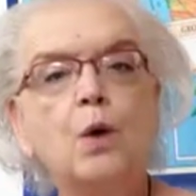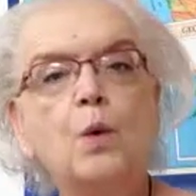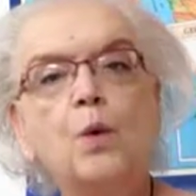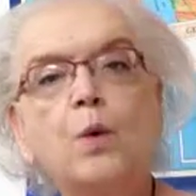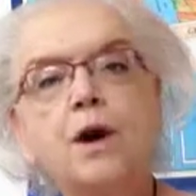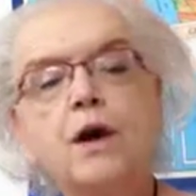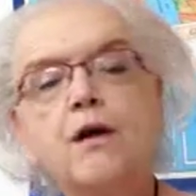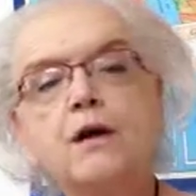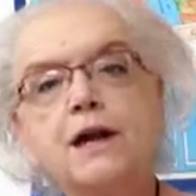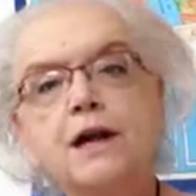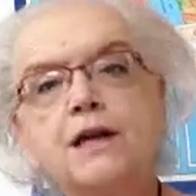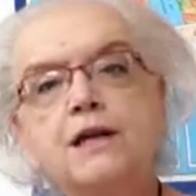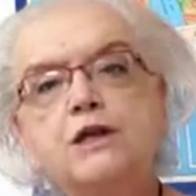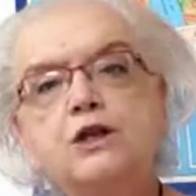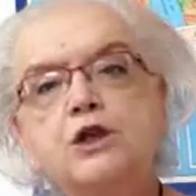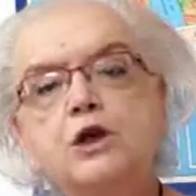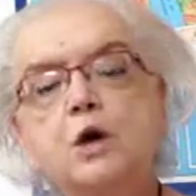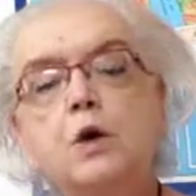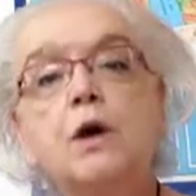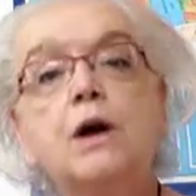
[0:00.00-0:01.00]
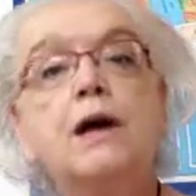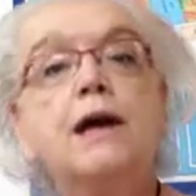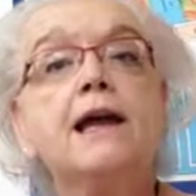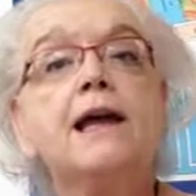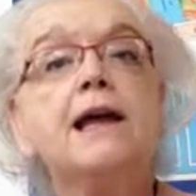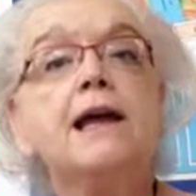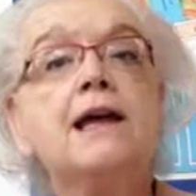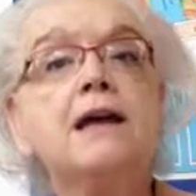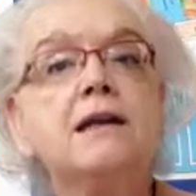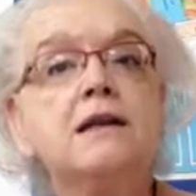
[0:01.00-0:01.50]
Where is your
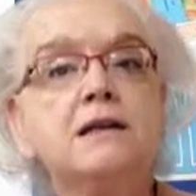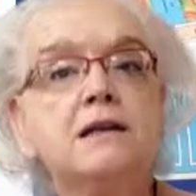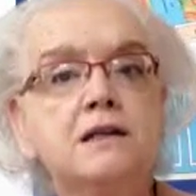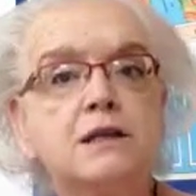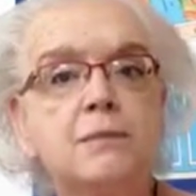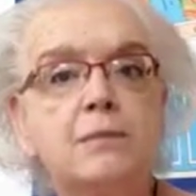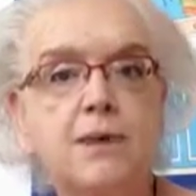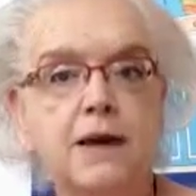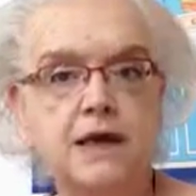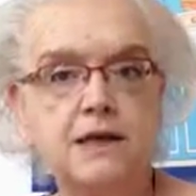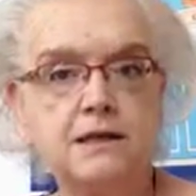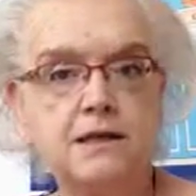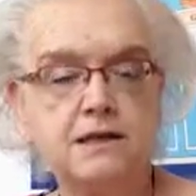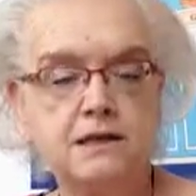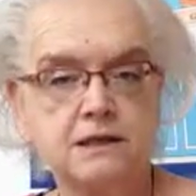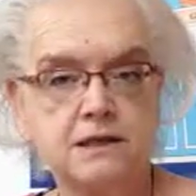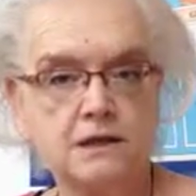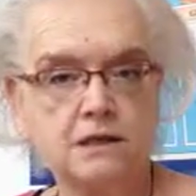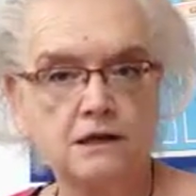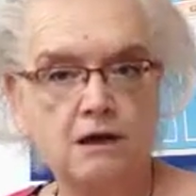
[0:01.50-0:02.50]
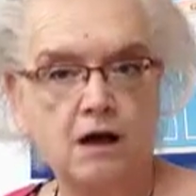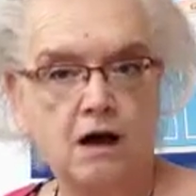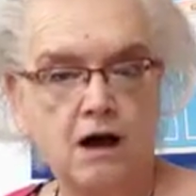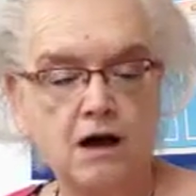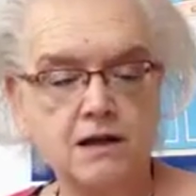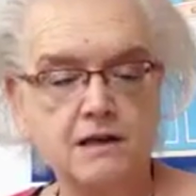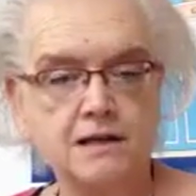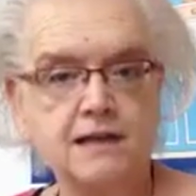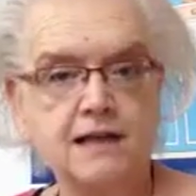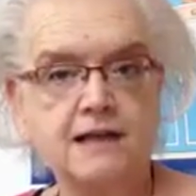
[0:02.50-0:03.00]
independent
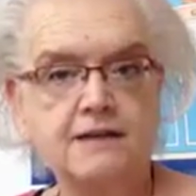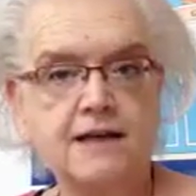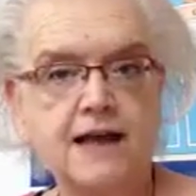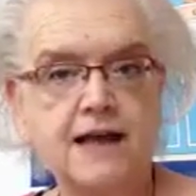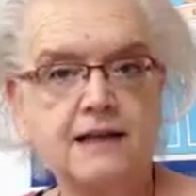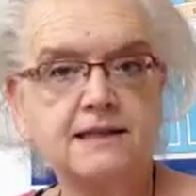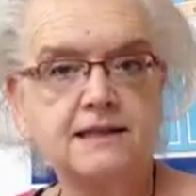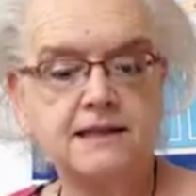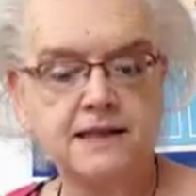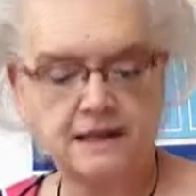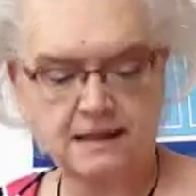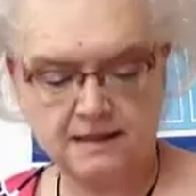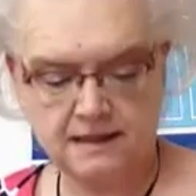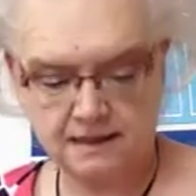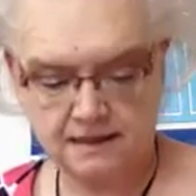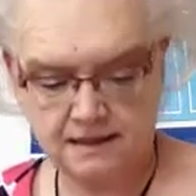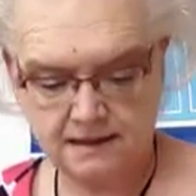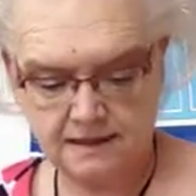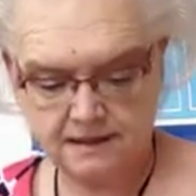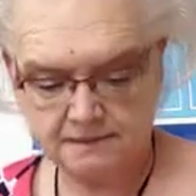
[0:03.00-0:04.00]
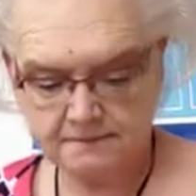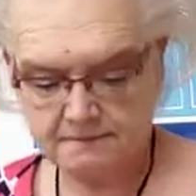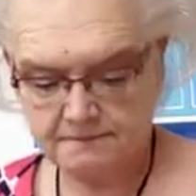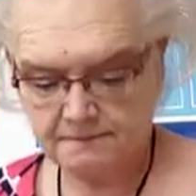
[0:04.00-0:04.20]
clause in that sentence?